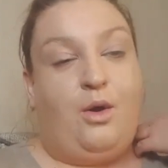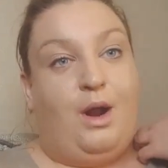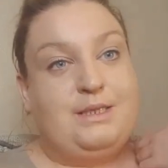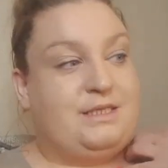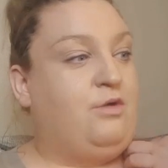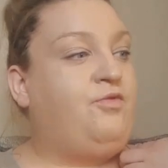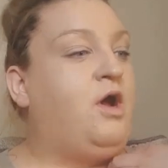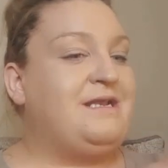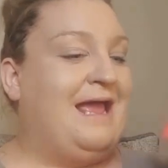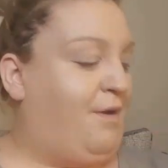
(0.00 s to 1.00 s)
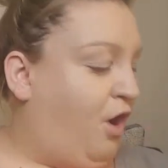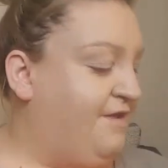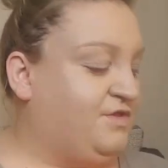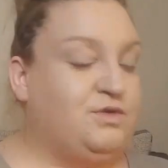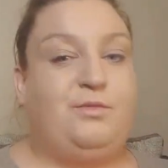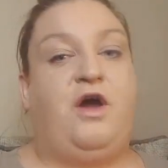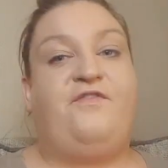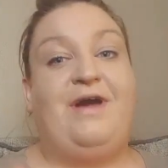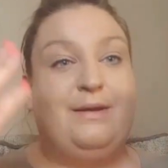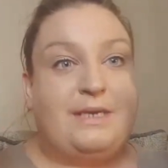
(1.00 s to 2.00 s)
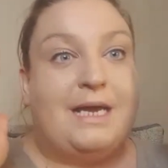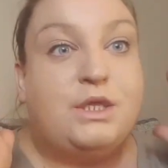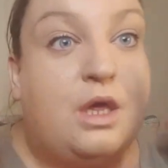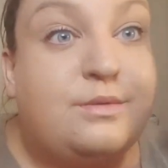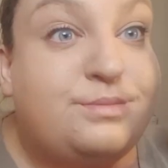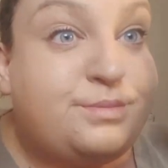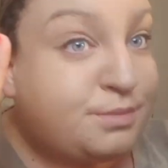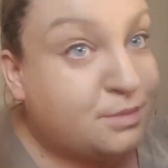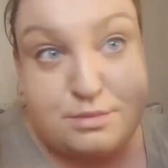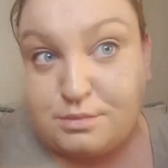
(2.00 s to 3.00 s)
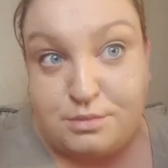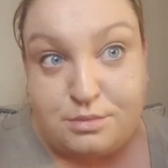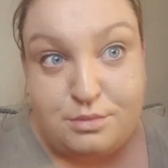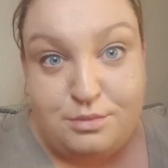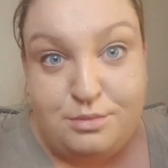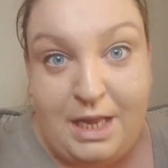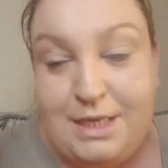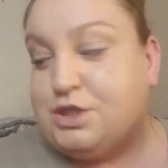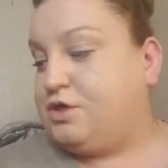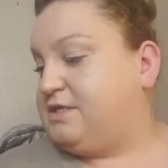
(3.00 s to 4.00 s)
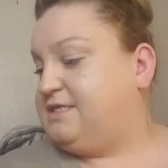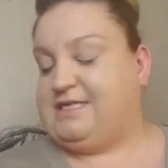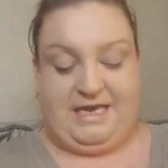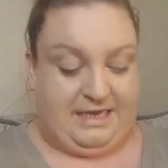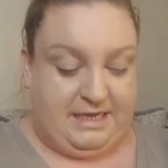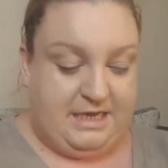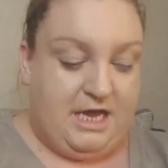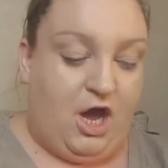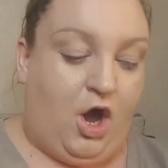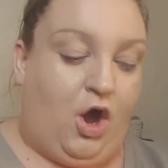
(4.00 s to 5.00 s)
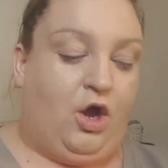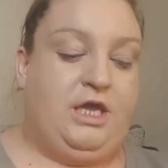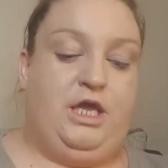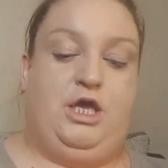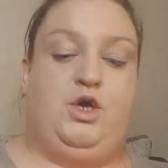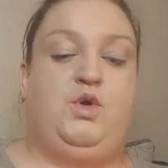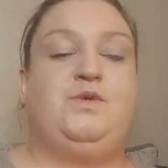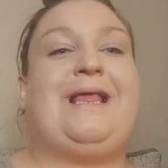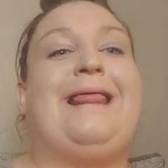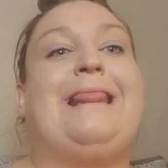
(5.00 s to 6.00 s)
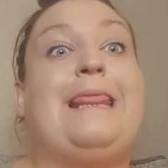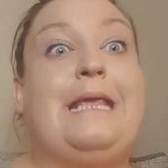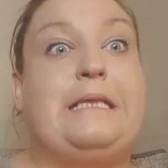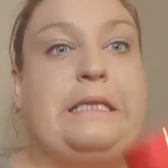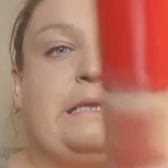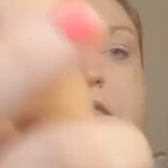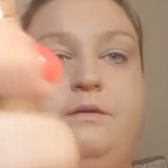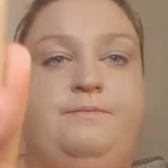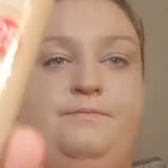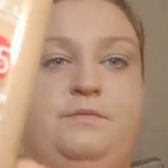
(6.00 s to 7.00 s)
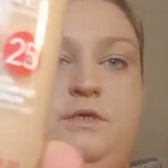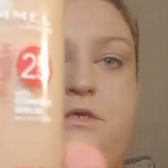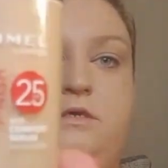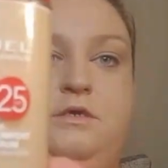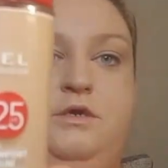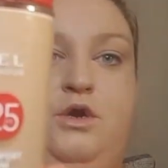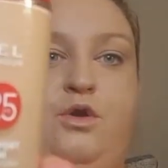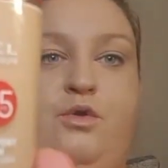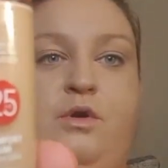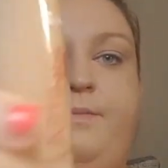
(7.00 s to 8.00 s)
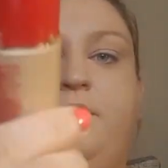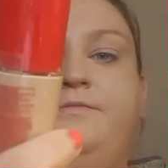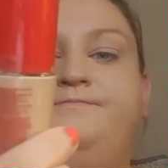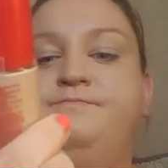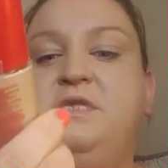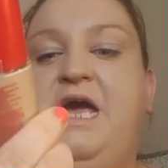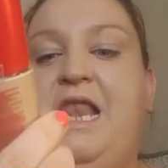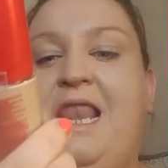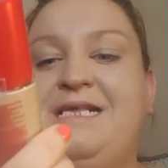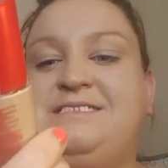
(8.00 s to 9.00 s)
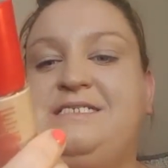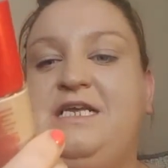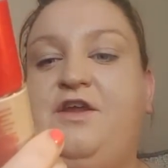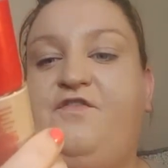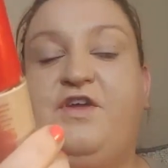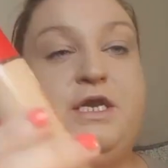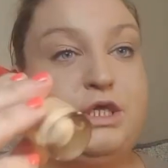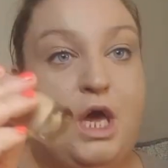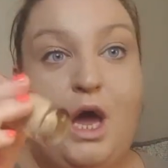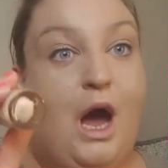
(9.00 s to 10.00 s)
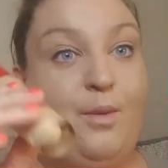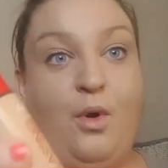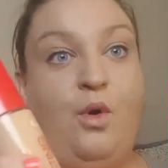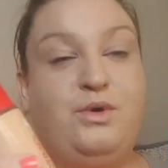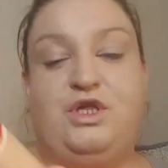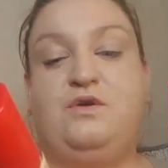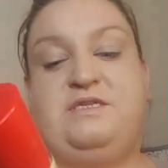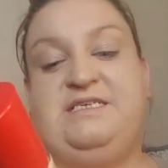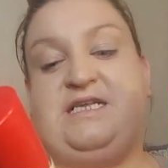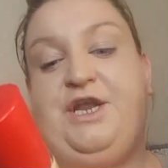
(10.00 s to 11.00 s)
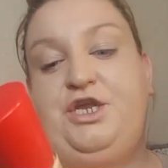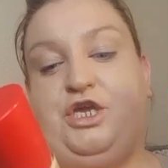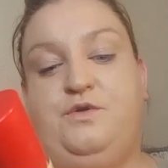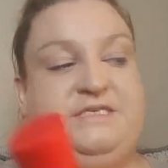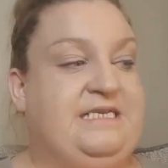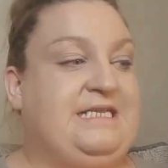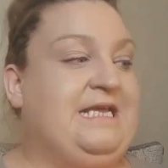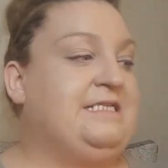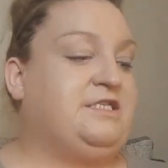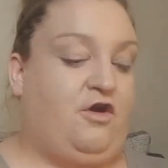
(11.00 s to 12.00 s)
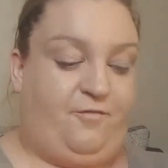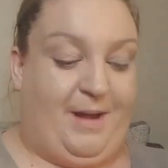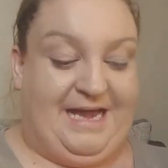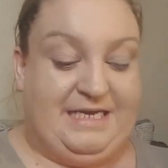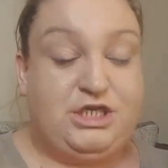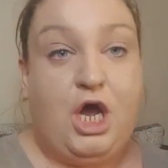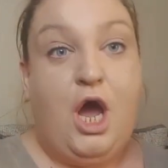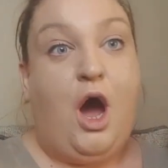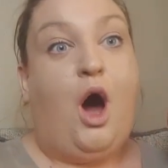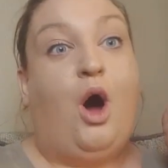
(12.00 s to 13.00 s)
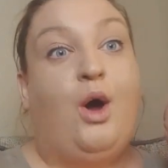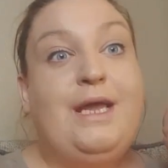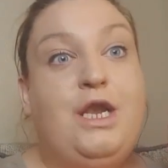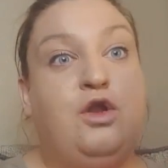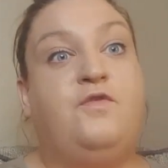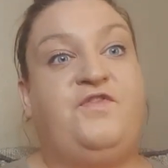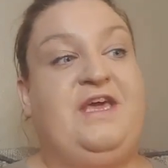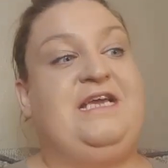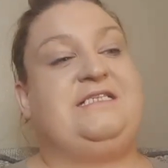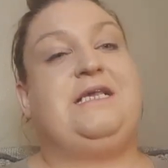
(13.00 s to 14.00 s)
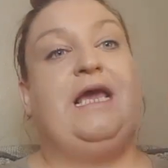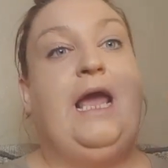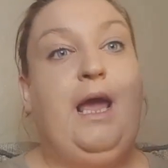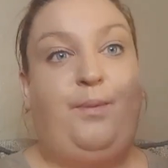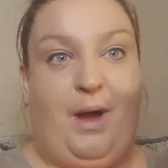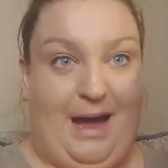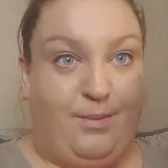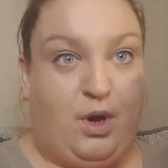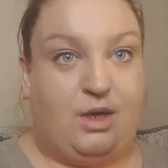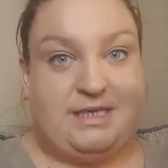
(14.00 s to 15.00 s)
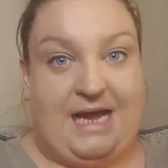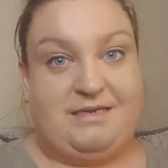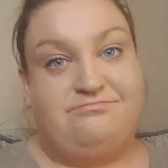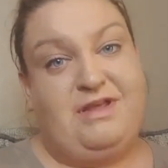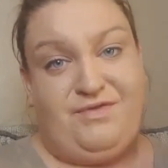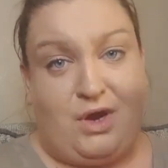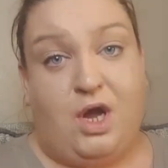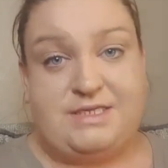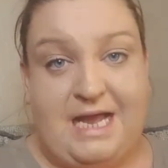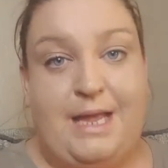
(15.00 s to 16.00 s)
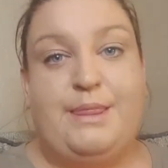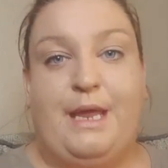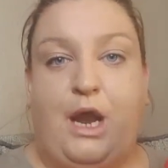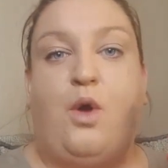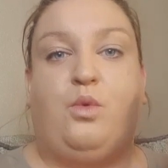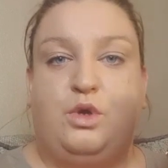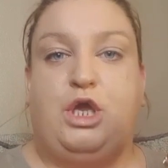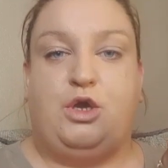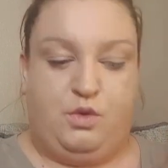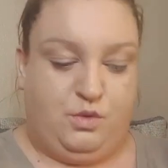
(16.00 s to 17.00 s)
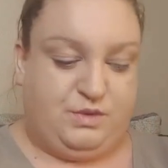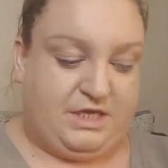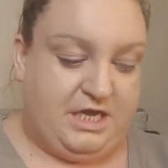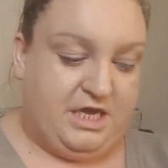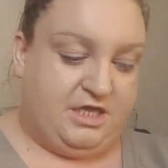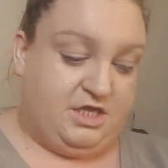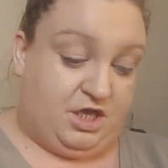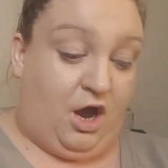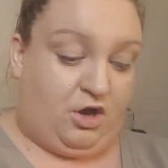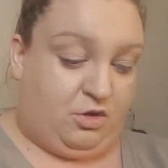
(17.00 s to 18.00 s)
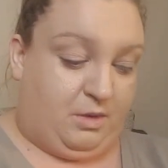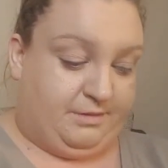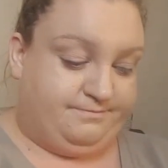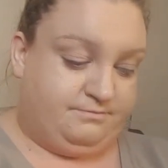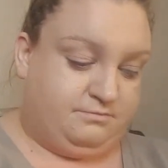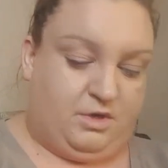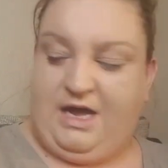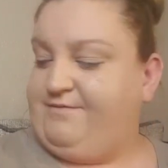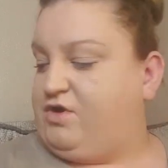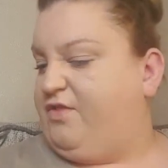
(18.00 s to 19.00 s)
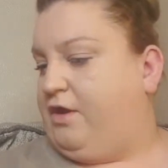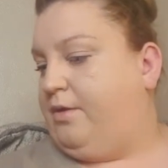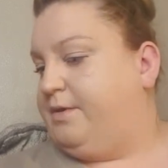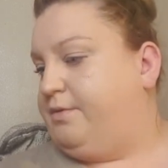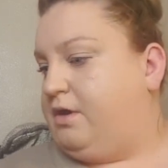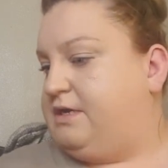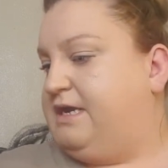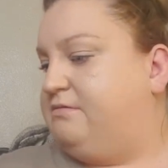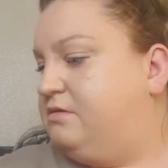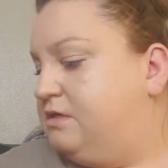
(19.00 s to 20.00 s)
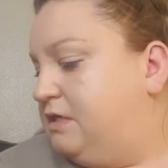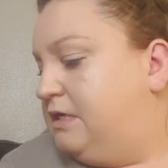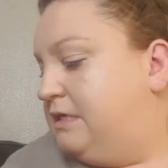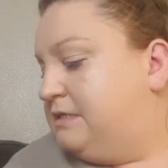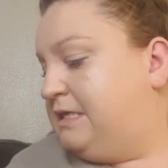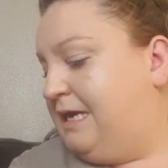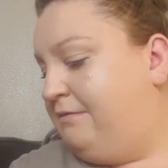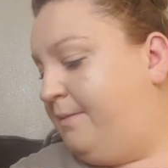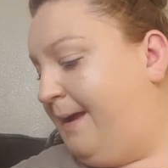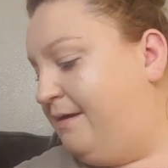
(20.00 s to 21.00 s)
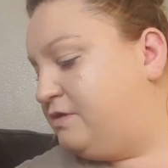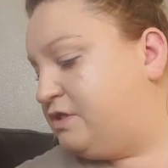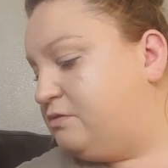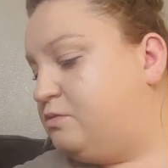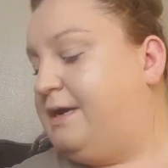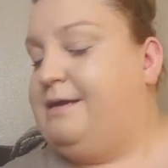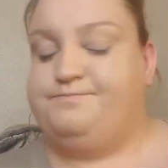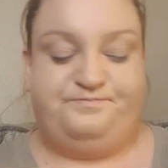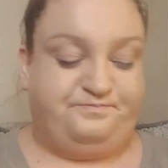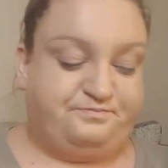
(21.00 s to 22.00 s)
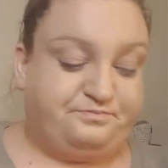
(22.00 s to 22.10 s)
Alright, so right now I have done my foundation. As you can see, I use this Rimmel Lasting Finish. I've always used this and I use this in soft beige. I love this if I haven't got a tan. If I got a tan, then I will use the darker one. I haven't got that on me right now. It's hereabouts somewhere.